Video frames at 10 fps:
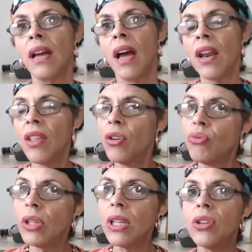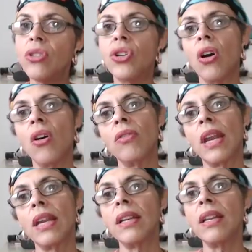Another really good show
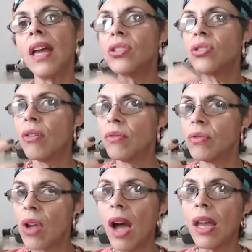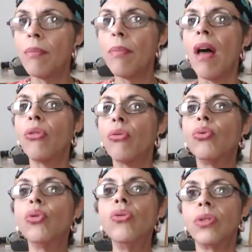that I did yesterday was talking about the
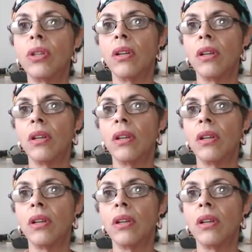root